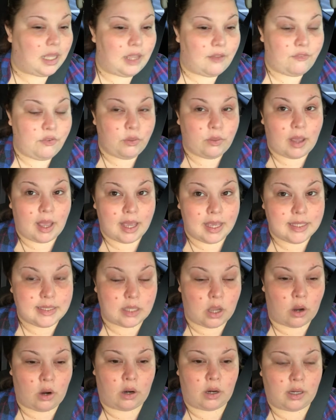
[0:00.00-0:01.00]
if you guys
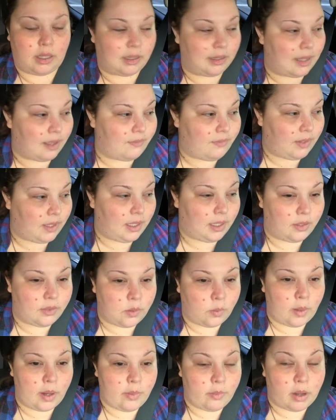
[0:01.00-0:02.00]
are loving
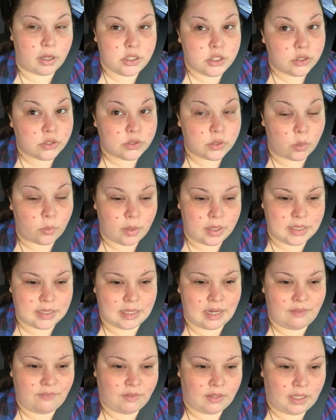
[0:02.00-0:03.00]
the Weight Watchers
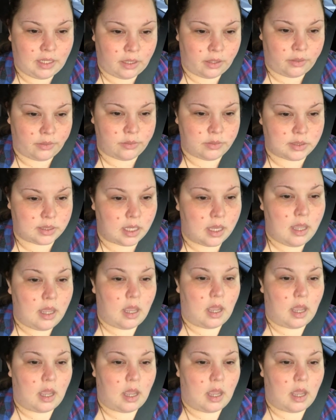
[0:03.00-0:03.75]
Wednesday videos,